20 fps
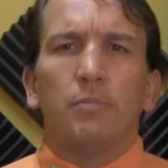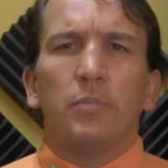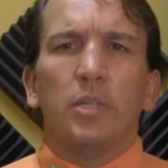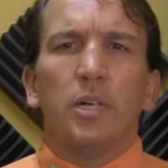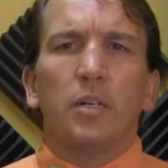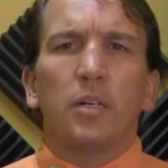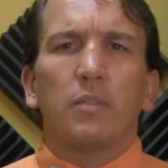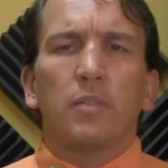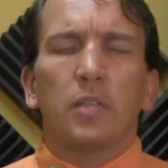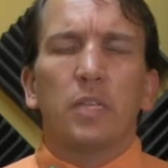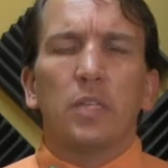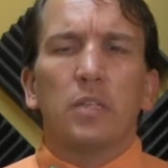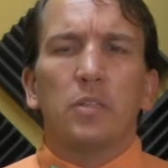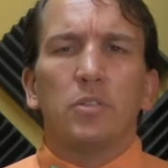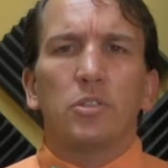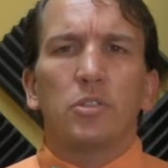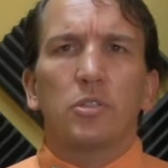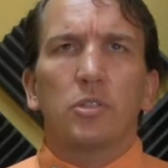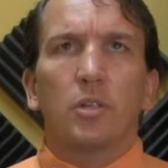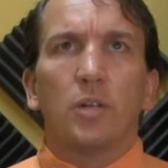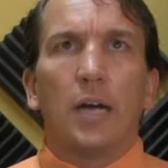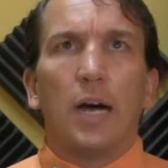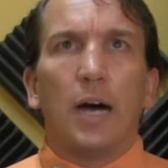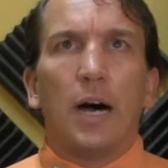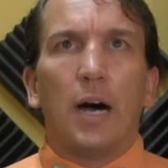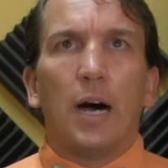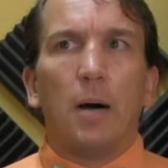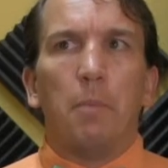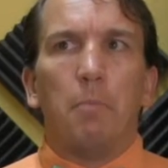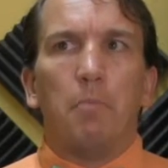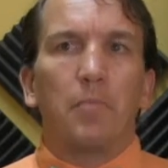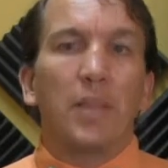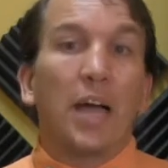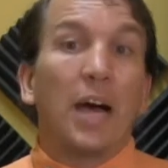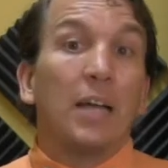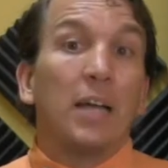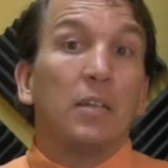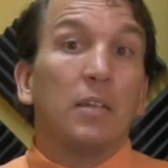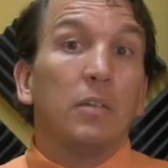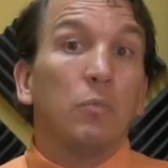None of these
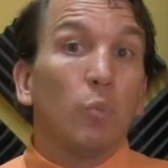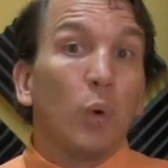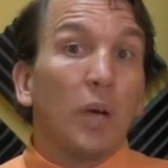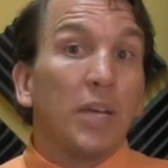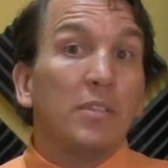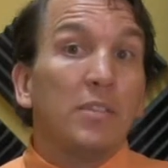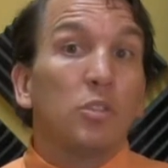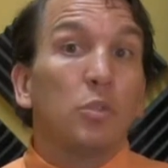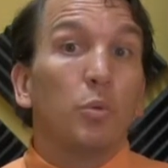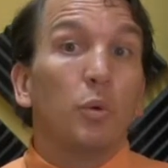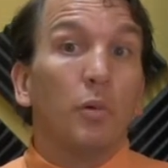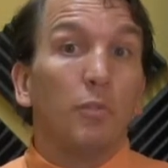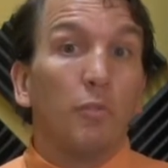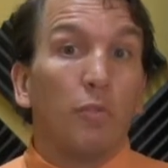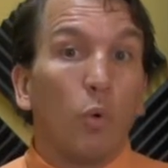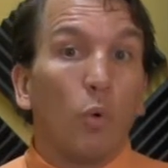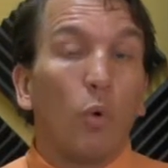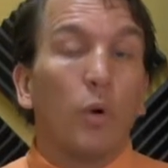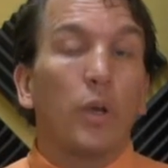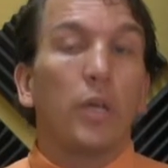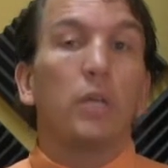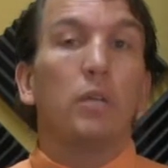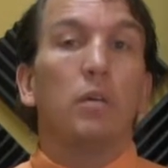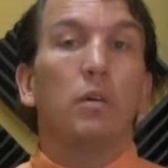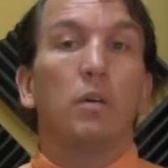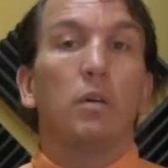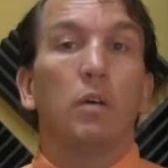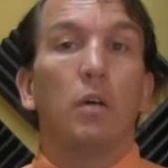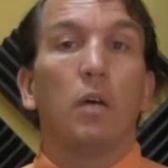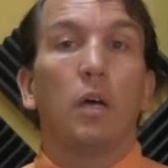ways to avoid